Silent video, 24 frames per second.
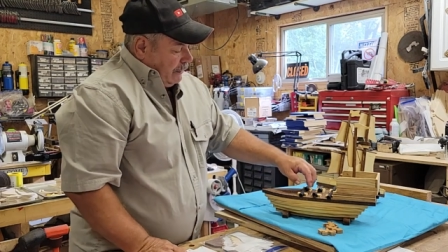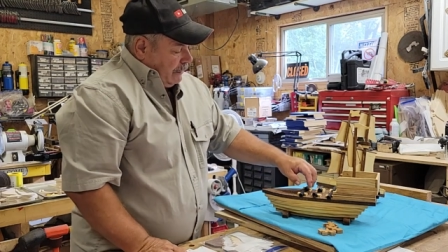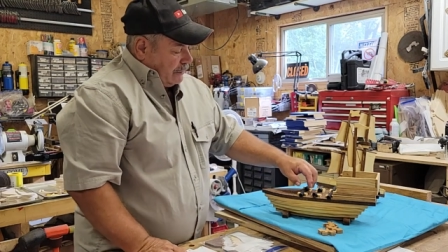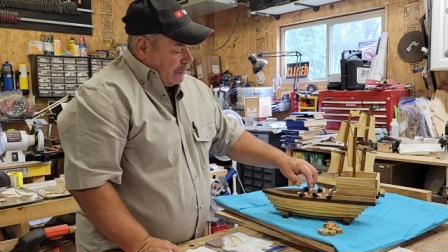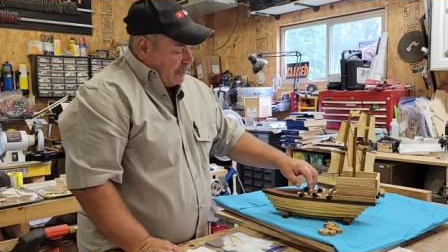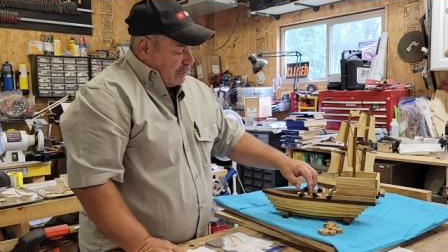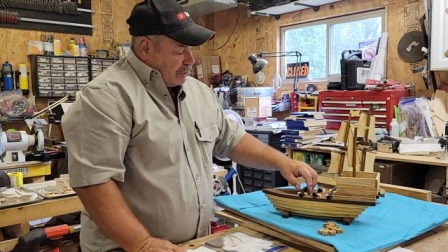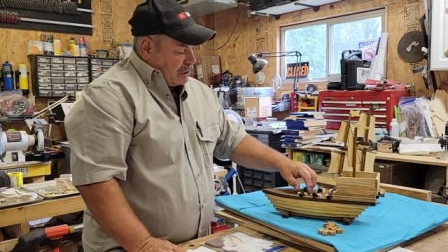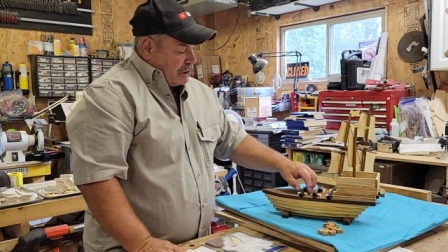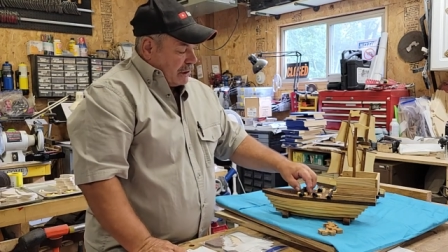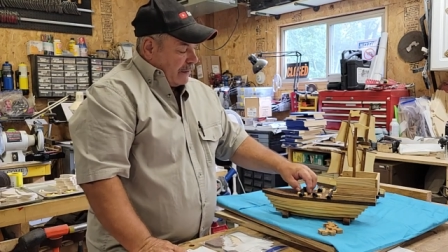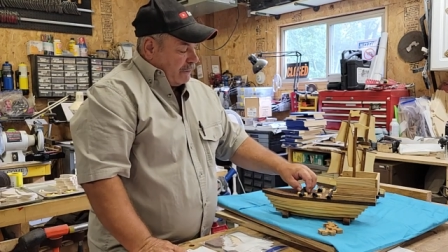
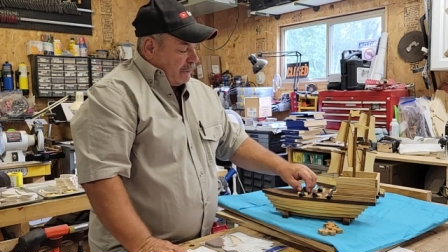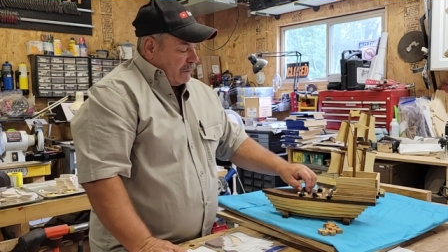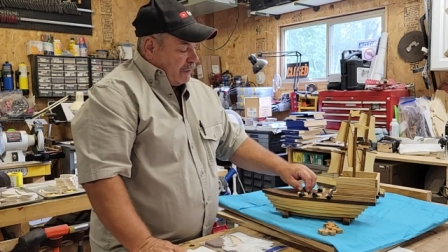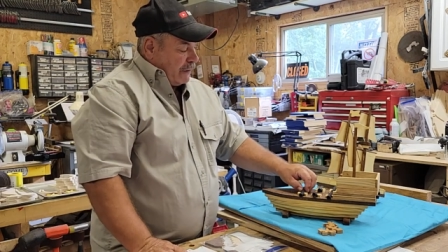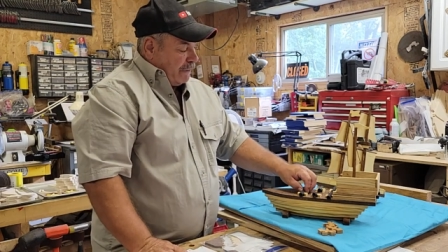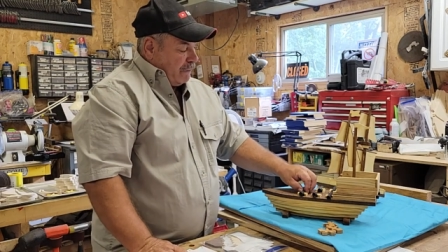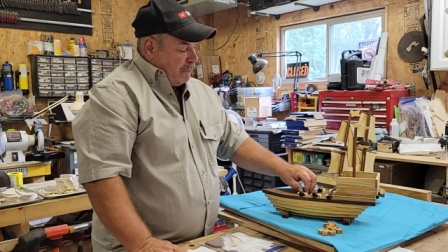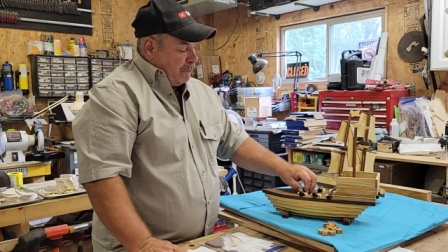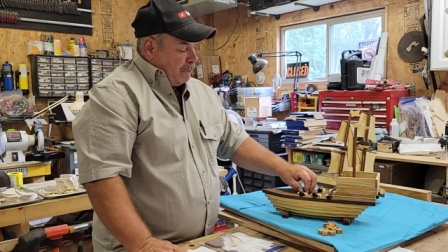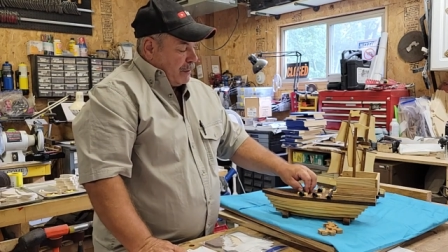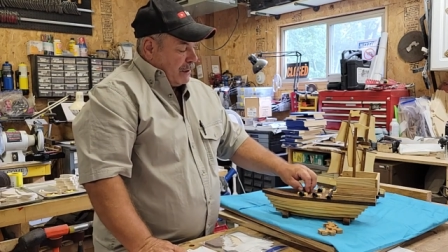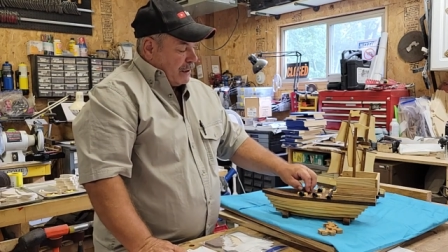there's several
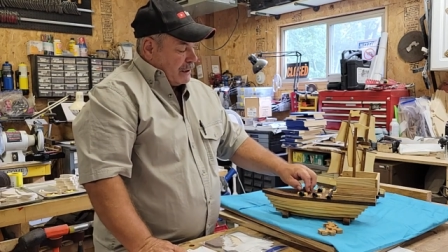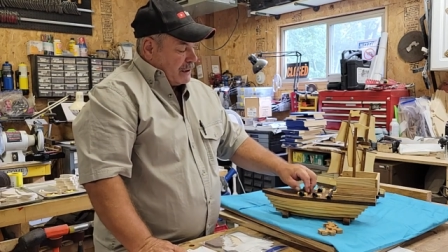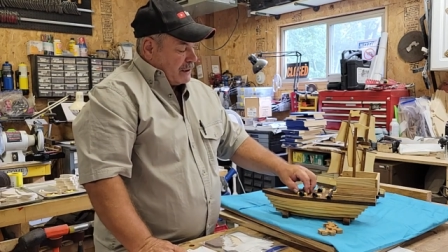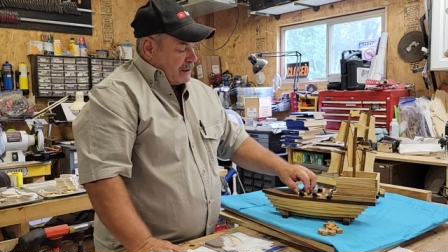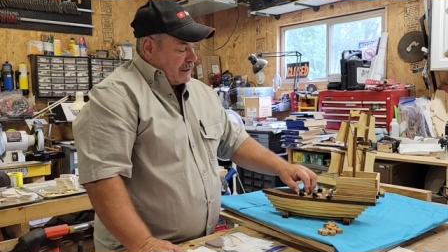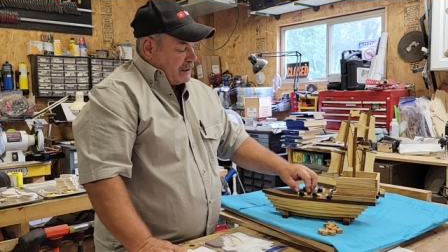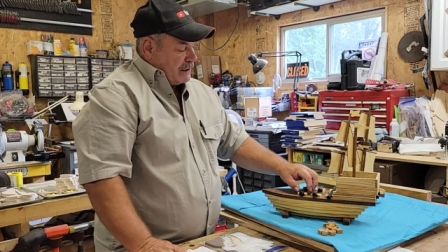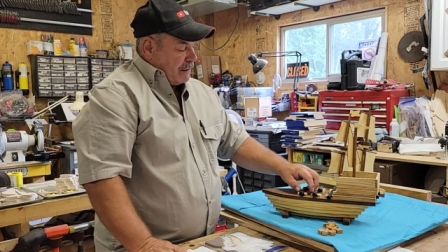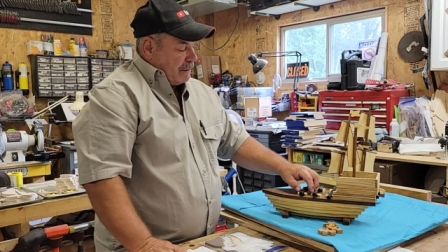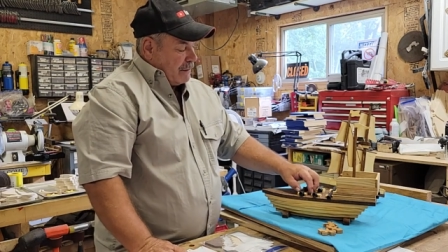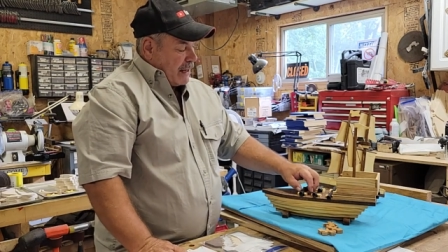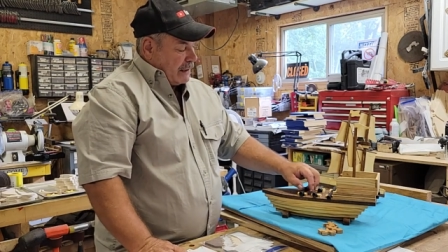different
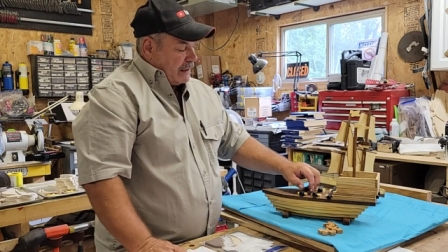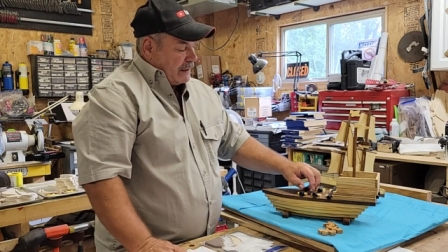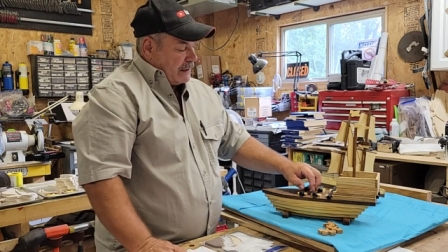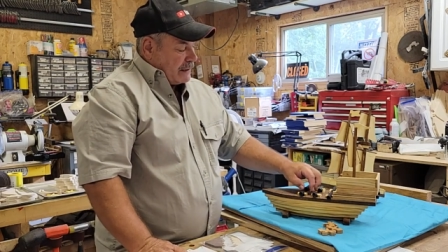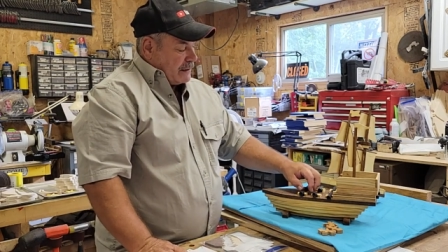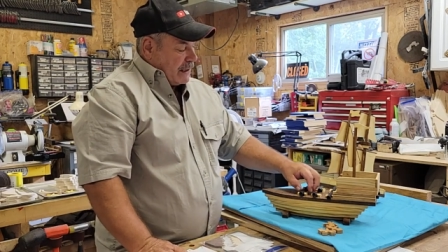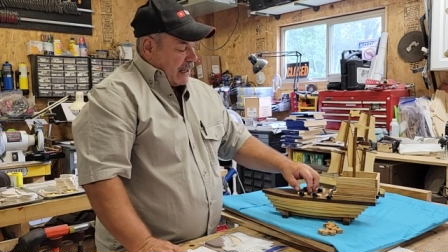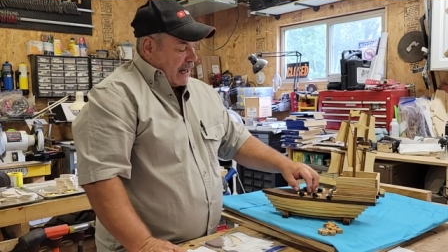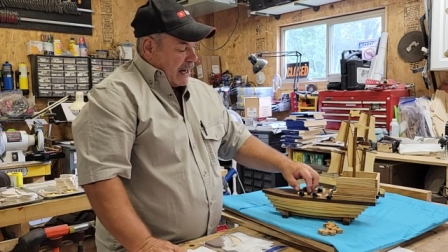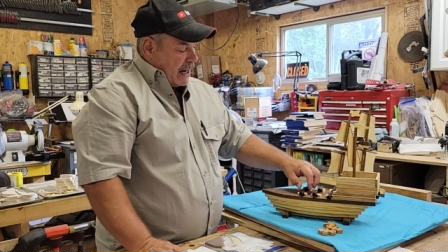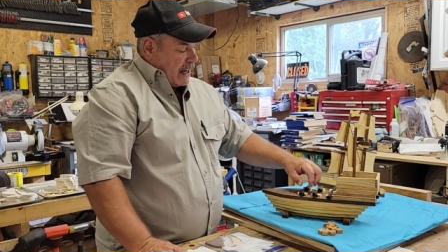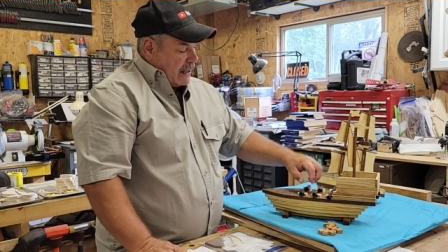pieces that make
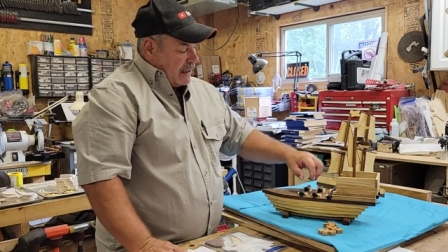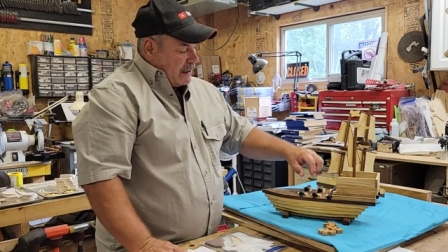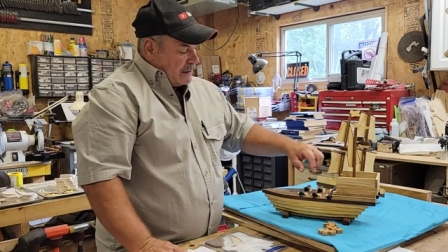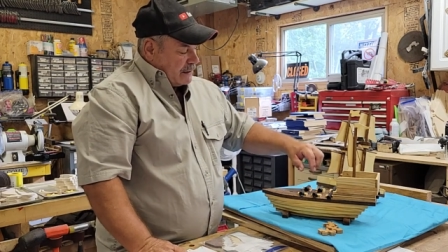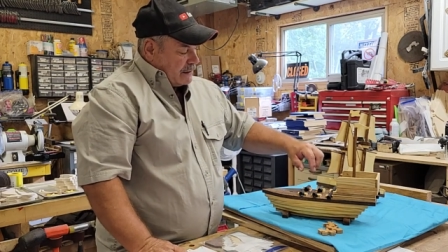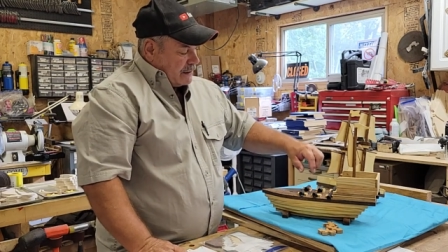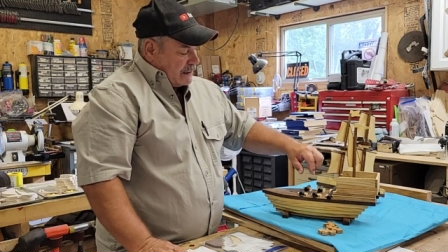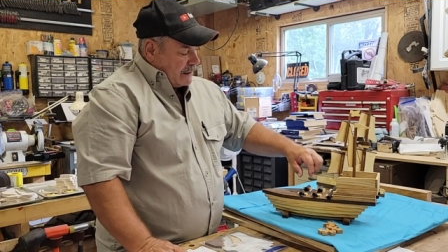this cannons